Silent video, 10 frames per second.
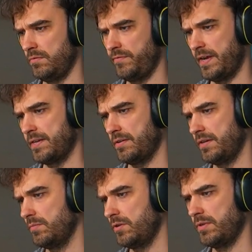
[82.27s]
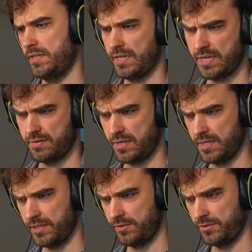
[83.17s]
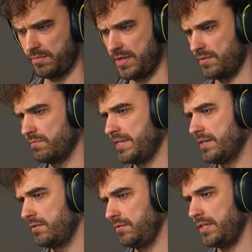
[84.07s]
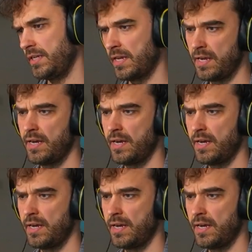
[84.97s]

Find out in a moment. And let's also make it read only.